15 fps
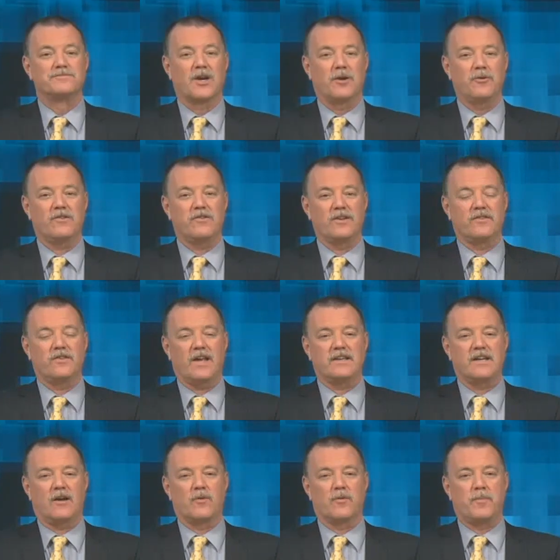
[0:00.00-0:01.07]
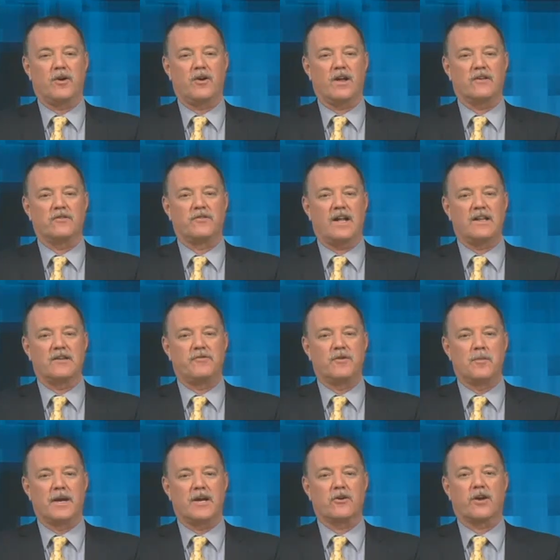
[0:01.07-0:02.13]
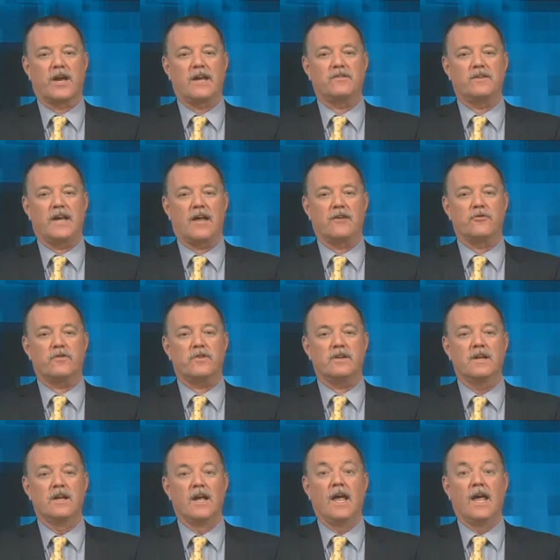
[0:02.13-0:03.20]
I recently sat down with Paradise Valley filmmaker Casey Anderson